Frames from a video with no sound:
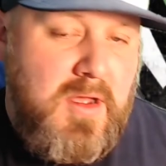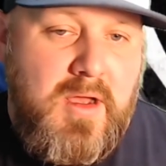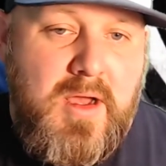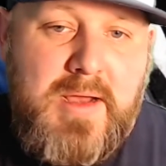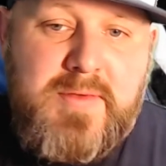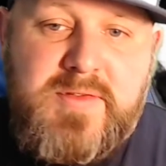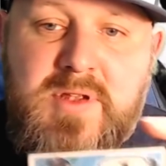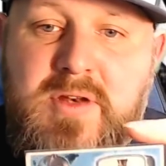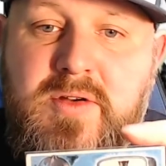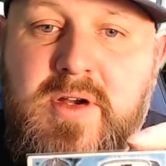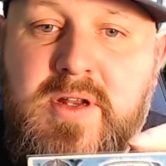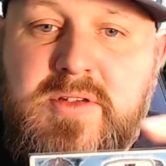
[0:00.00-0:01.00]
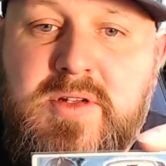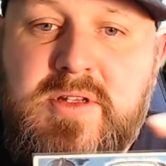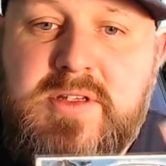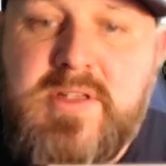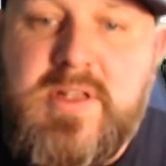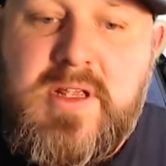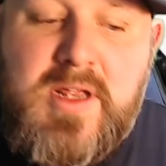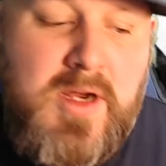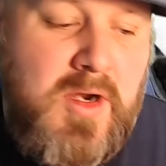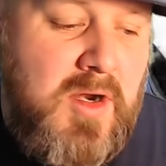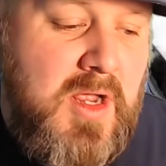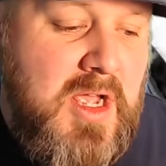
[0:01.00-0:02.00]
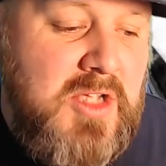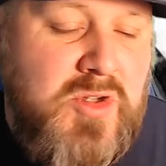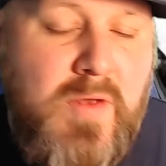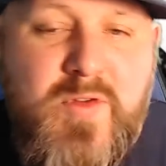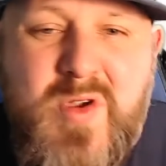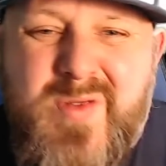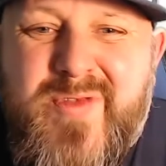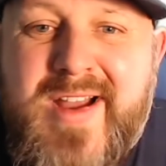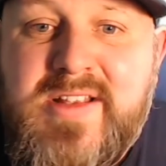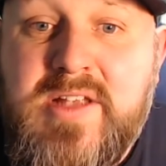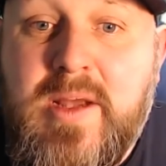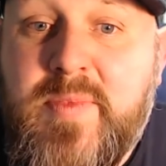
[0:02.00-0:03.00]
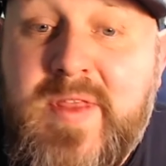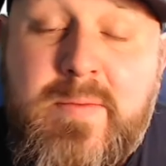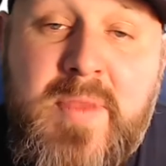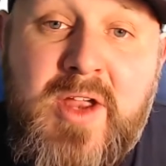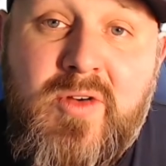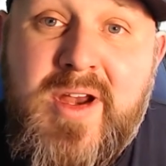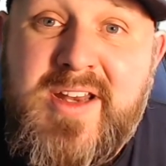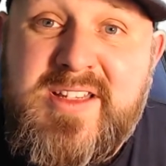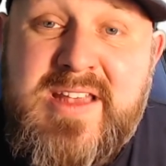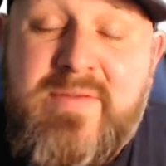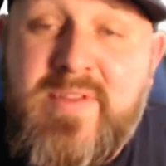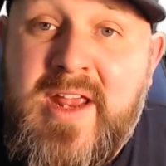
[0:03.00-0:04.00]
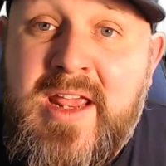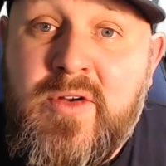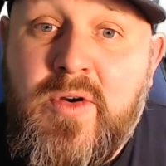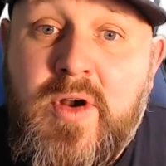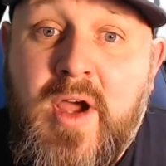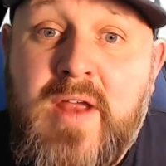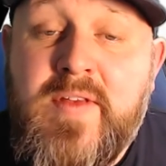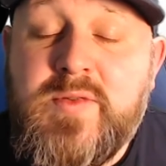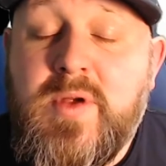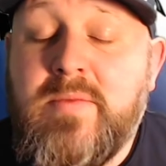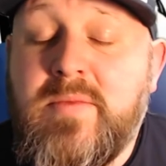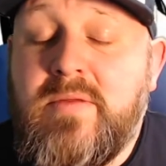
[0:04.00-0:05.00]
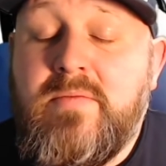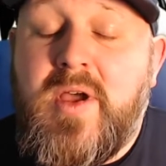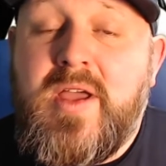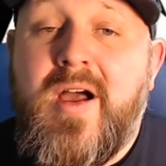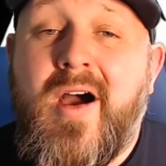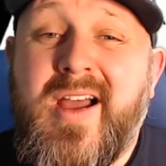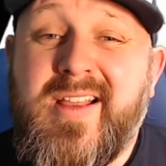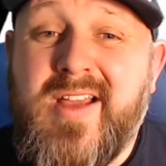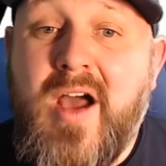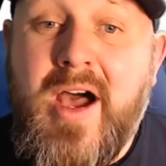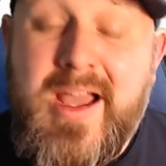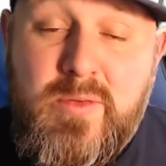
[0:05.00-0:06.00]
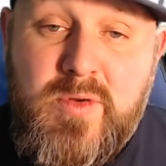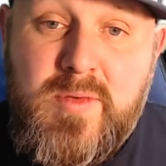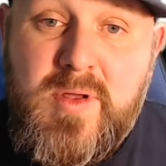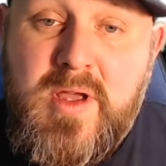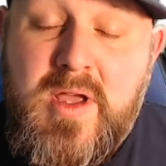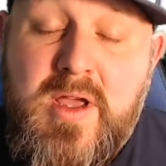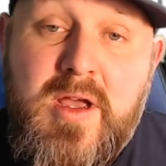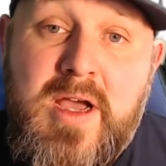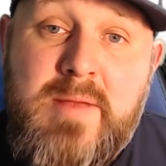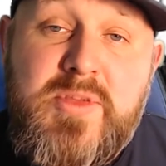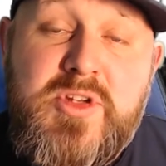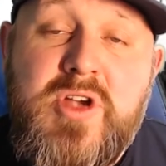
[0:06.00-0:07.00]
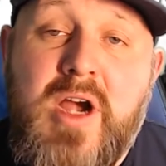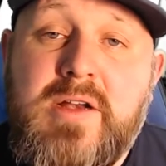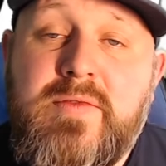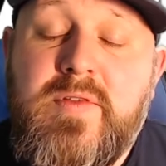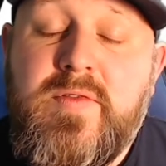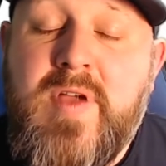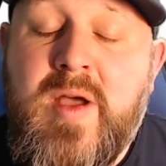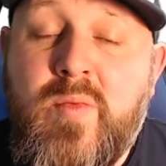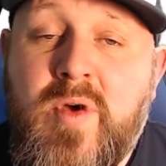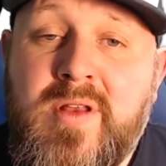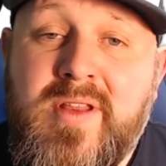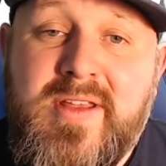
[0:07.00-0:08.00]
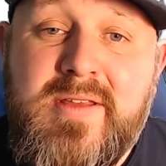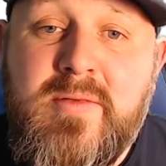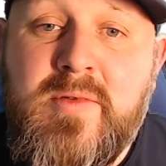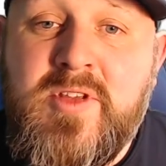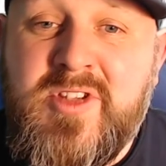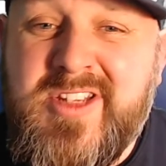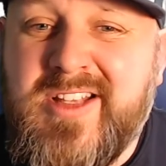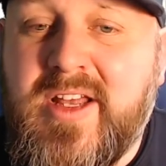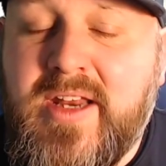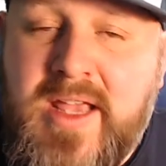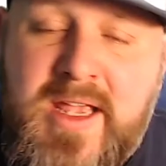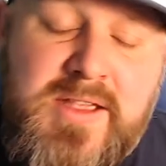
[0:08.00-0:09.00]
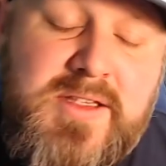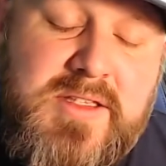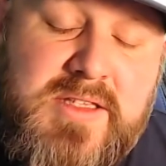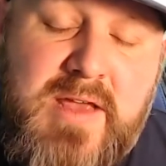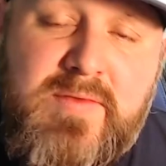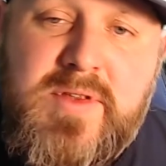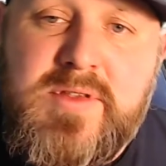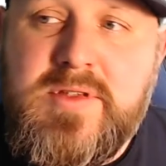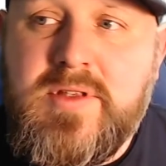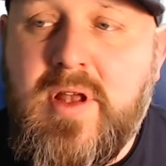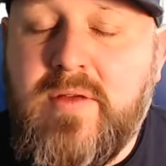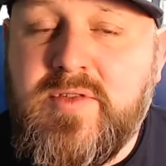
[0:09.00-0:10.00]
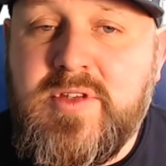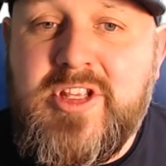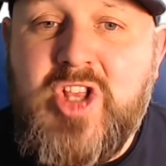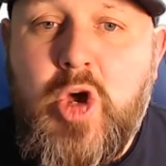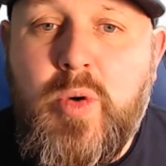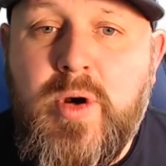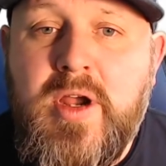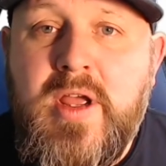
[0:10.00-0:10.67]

Off-centered, as you can see here. So if you can find something that may grade a 7, 8, or 9, that's what I mean by high. Like high I'd be shocked if you found one. Like you see a lot of 8s and 7s, and obviously lower.